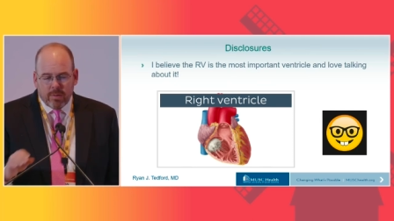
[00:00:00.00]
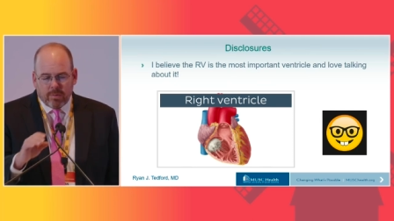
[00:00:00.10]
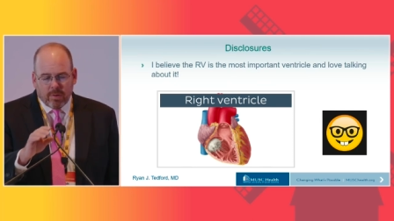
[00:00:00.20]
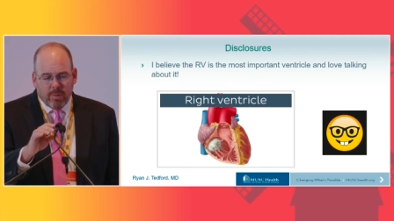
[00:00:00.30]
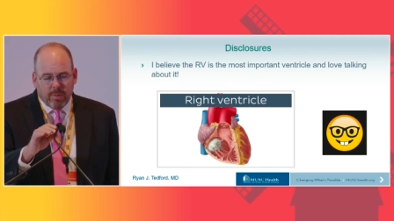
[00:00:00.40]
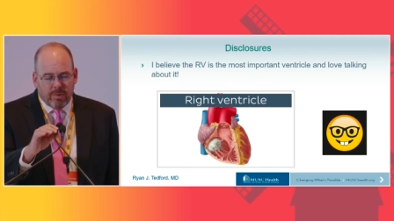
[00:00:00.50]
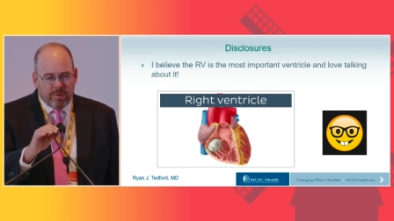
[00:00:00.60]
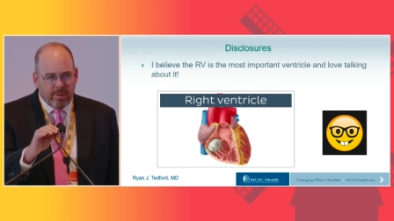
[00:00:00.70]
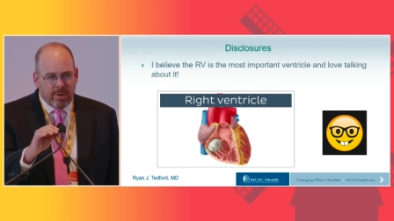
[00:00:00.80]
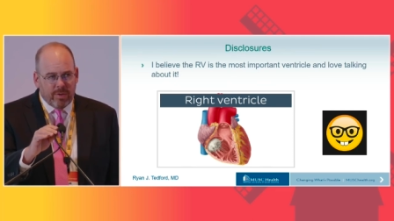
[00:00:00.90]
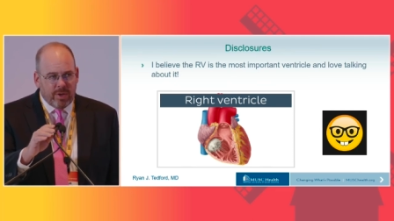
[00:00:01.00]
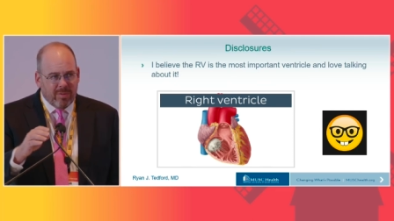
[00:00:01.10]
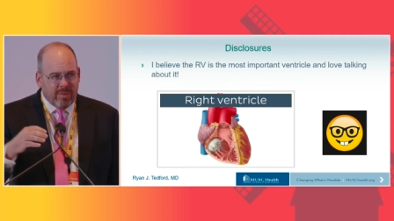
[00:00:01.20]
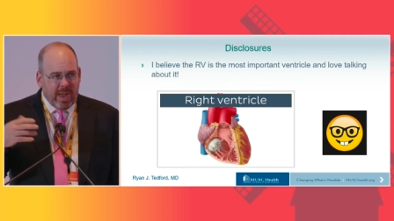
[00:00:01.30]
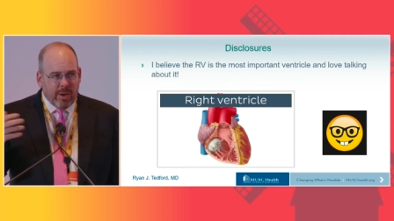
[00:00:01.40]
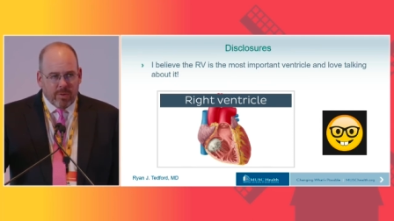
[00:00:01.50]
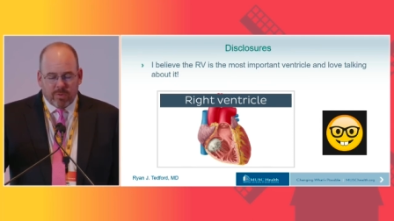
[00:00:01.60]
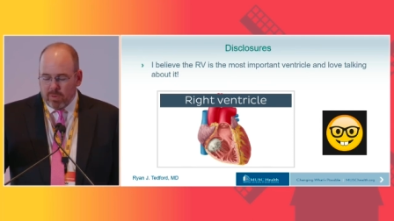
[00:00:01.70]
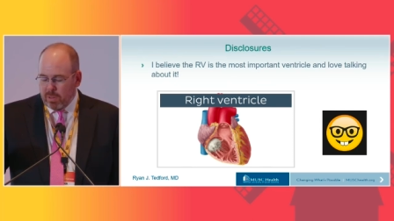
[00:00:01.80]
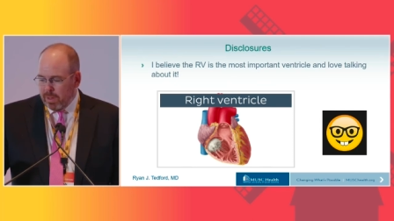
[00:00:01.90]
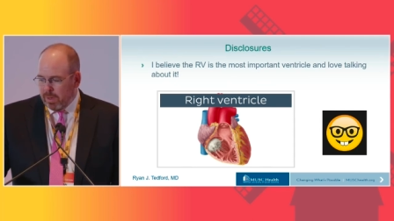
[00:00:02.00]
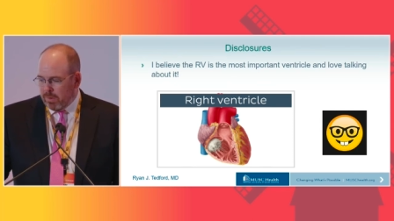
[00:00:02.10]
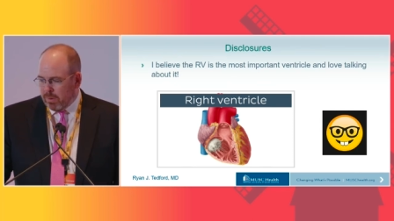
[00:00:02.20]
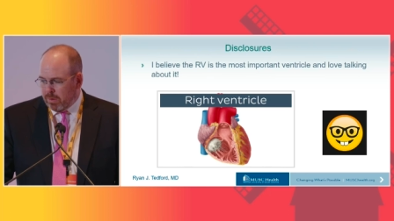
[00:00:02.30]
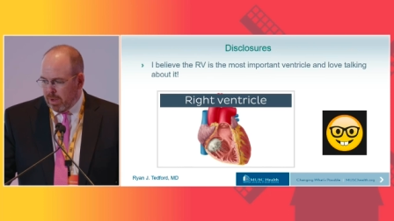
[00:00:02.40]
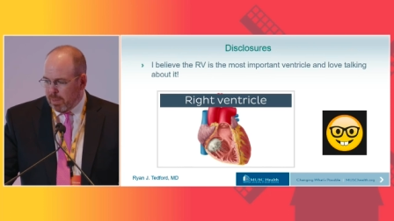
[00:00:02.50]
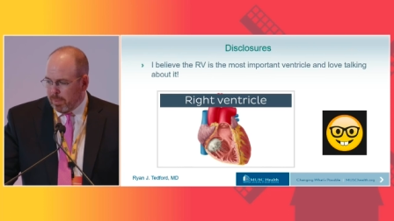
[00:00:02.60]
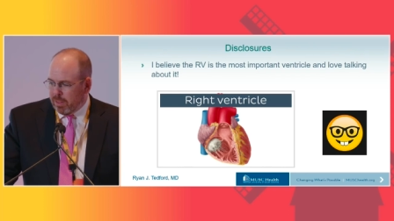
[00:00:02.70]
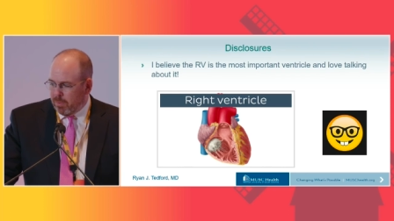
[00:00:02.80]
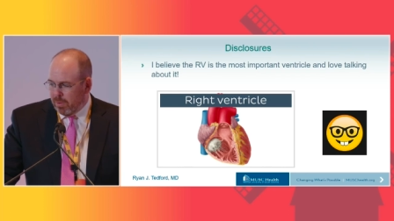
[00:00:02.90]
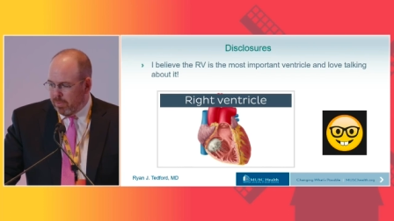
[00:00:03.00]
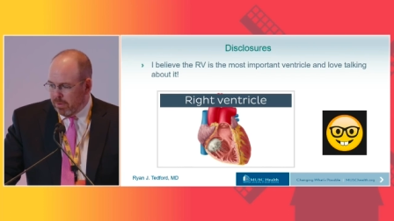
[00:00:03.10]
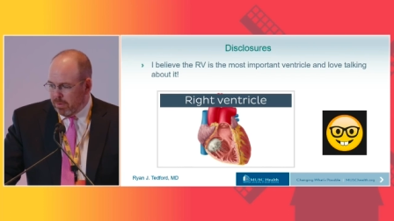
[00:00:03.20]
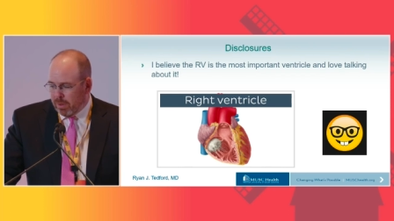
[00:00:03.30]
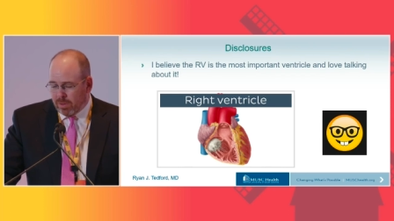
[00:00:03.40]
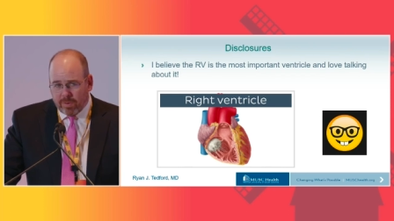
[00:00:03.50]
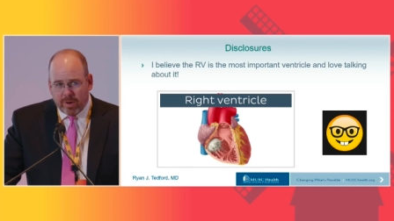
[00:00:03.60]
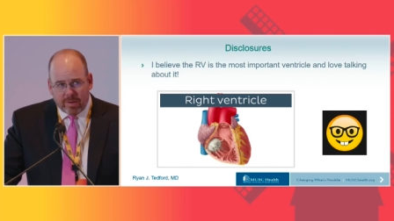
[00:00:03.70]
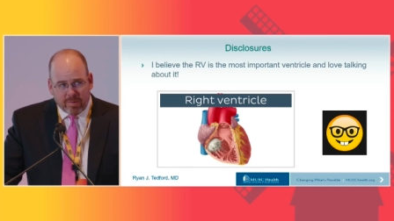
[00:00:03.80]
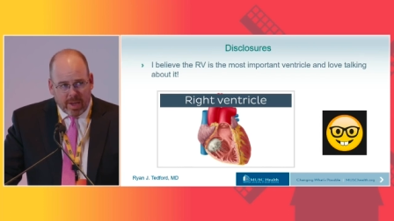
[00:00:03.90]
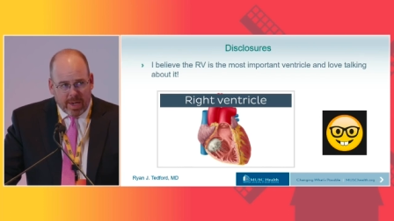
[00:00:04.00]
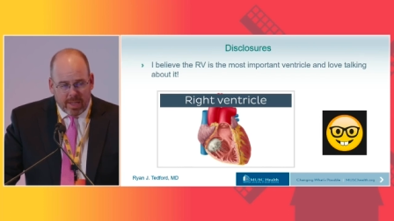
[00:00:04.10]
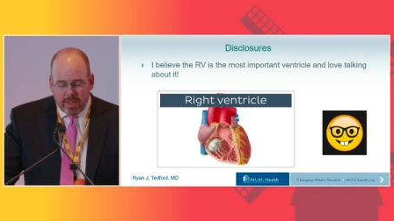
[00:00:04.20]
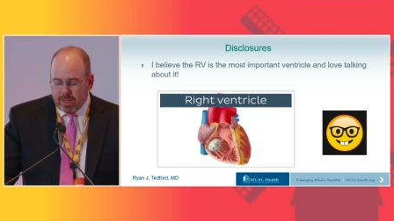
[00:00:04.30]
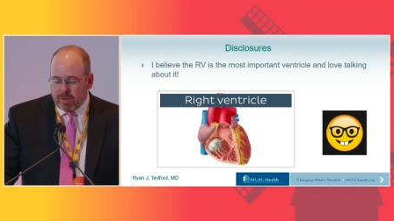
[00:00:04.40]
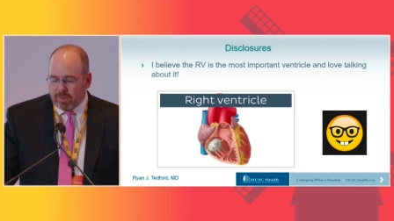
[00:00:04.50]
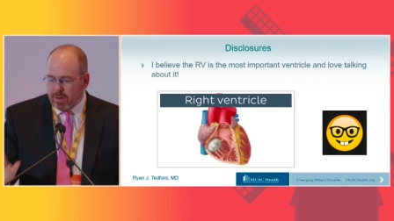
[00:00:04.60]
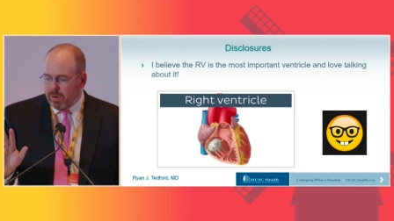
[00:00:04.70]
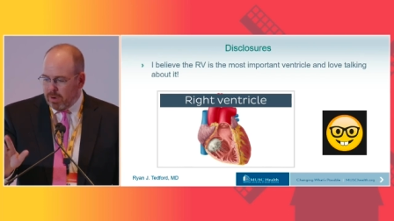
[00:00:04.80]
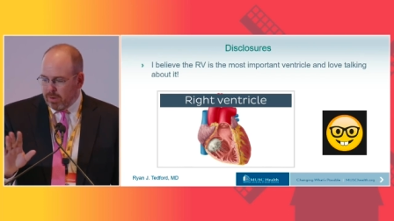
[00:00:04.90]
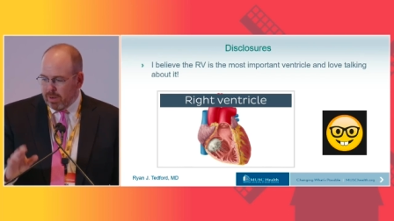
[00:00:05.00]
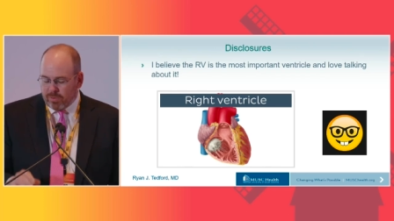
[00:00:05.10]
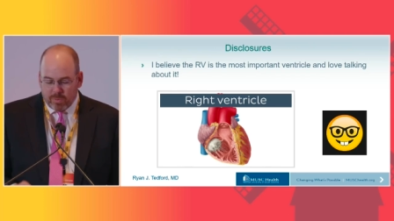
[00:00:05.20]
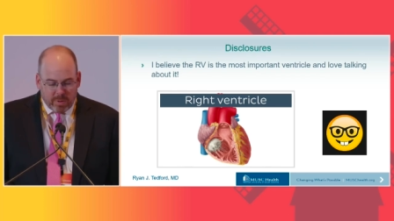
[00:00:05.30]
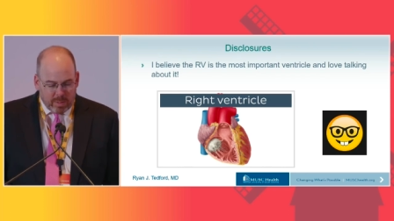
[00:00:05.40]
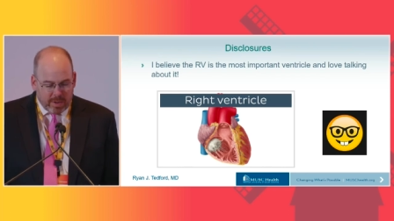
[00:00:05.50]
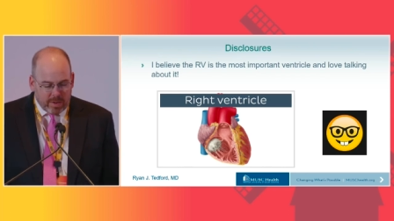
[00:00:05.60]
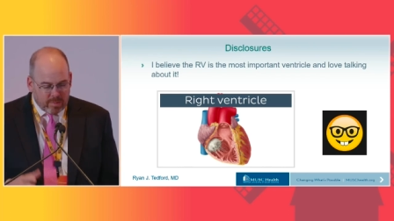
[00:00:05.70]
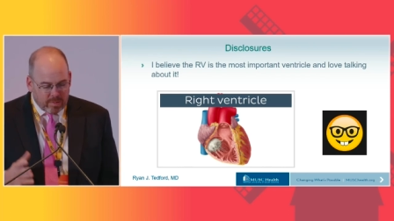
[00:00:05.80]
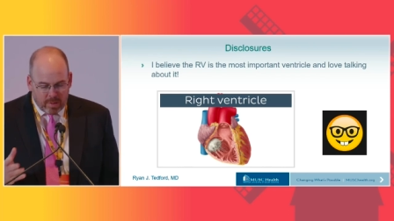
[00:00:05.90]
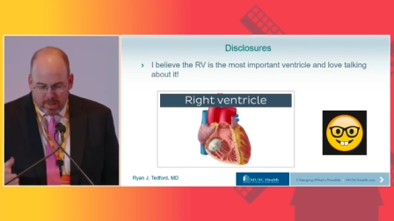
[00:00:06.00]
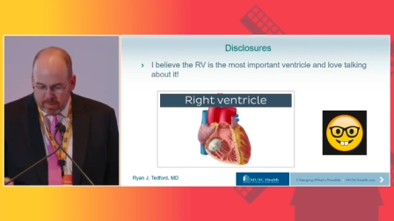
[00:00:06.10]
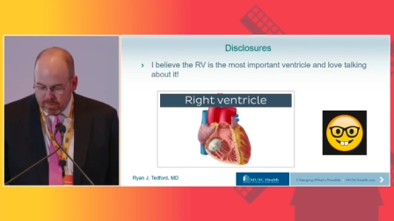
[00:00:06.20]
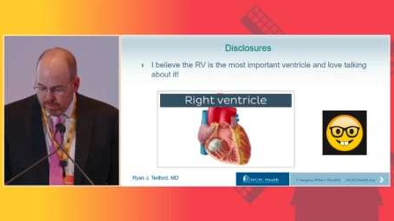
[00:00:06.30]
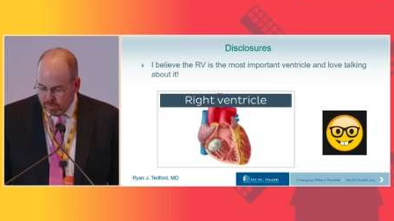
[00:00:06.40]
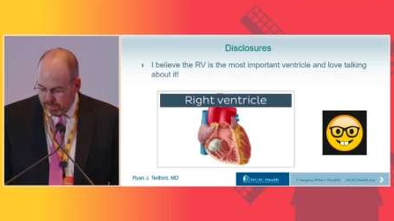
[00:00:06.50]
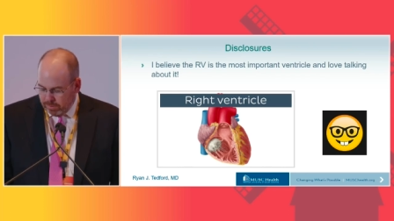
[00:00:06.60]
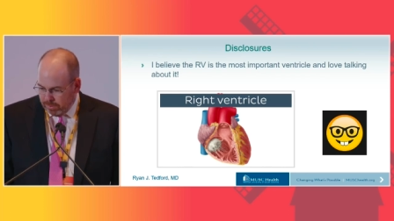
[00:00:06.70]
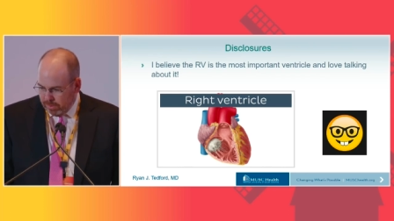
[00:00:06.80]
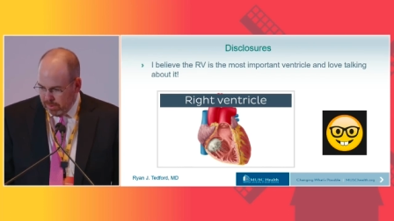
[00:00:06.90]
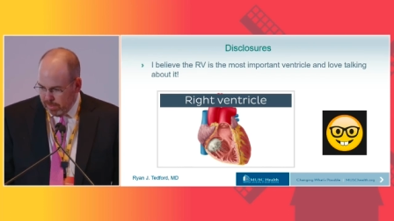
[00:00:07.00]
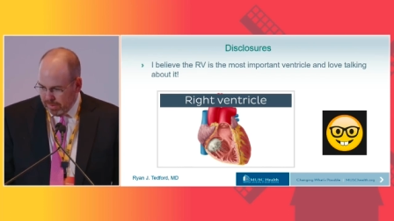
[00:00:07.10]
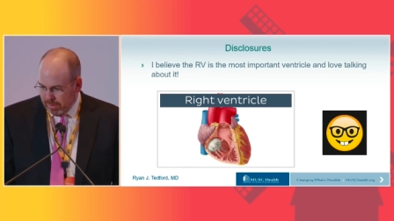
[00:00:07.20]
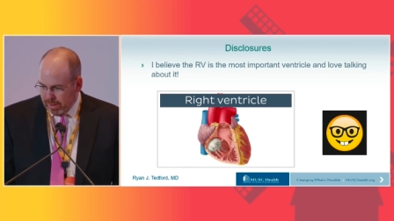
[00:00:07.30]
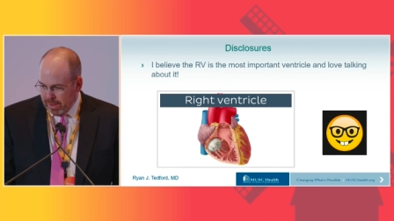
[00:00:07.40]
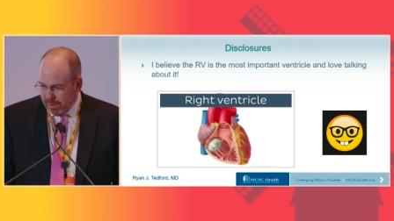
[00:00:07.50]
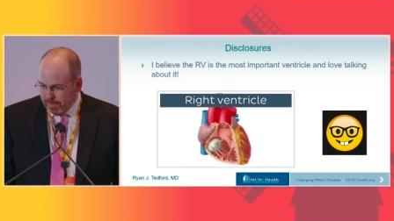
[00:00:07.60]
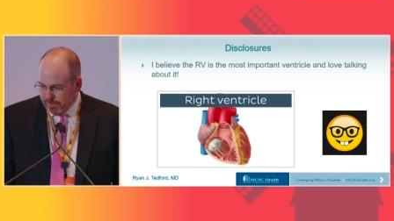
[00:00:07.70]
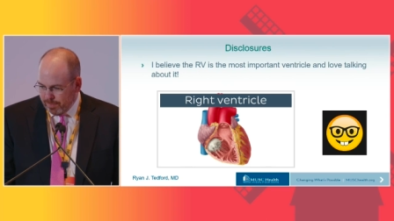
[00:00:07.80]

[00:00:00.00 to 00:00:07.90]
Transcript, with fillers: So when Jerry said you have an hour and 20 minutes to talk about the right ventricle, I was very excited, and he said, no, no, no, you have 20 minutes, so we'll, we'll do the best I can.